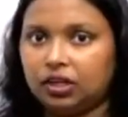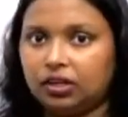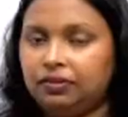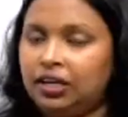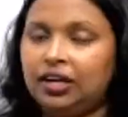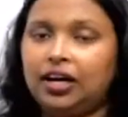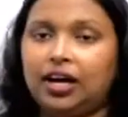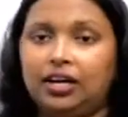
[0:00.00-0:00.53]

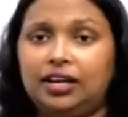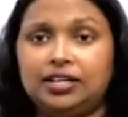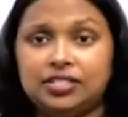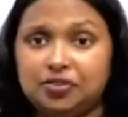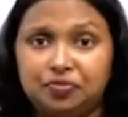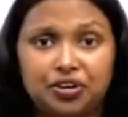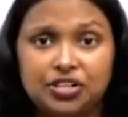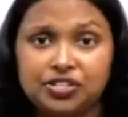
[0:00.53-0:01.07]
We can write it as
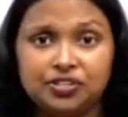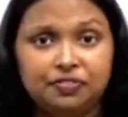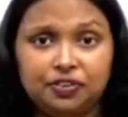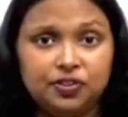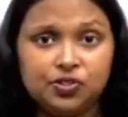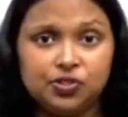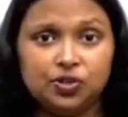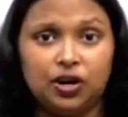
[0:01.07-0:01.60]
difference of
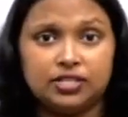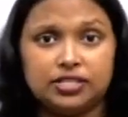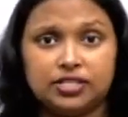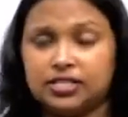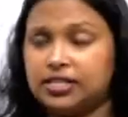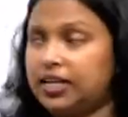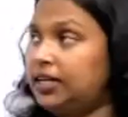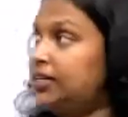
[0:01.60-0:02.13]
2 squares,
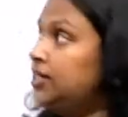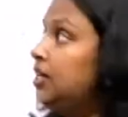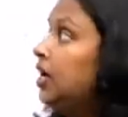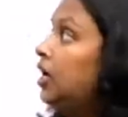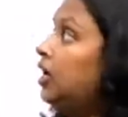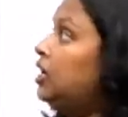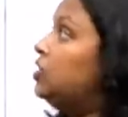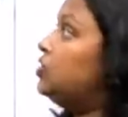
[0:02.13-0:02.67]
isn't it?
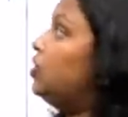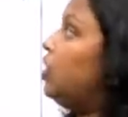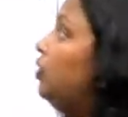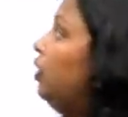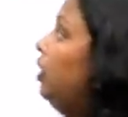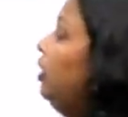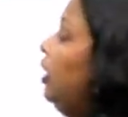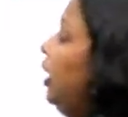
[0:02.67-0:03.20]
So how can I